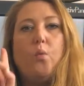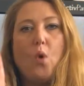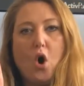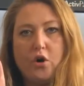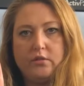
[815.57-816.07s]

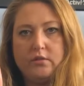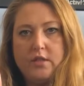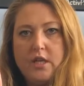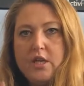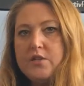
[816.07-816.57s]
1.
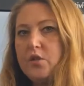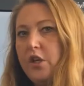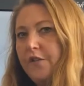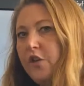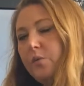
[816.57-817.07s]
So
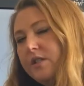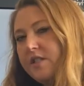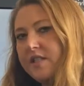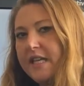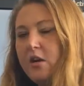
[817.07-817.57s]
if you were to
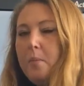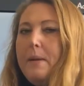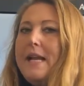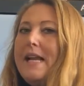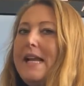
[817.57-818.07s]
sing or
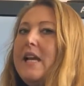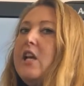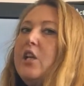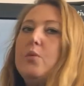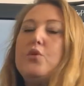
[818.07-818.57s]
play,
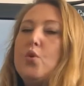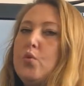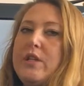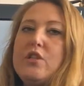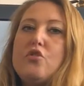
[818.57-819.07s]
you would
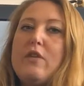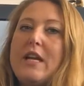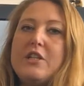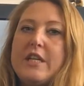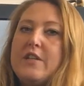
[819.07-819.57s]
only
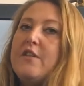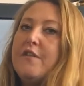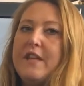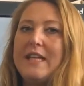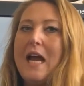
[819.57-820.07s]
stretch it for
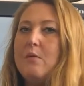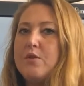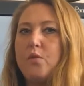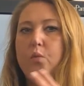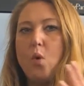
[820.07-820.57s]
the count
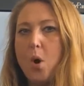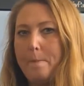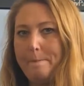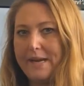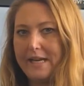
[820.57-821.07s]
of
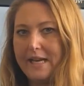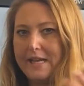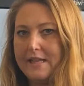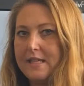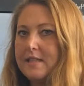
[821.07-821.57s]
1 beat,
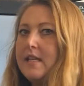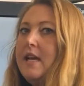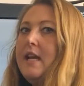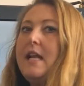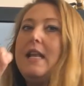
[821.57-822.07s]
like this.
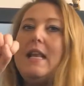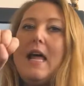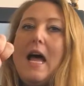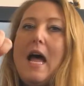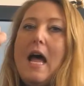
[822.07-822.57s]

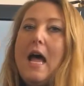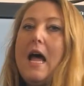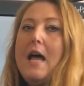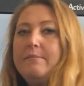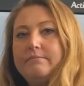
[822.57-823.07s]
La.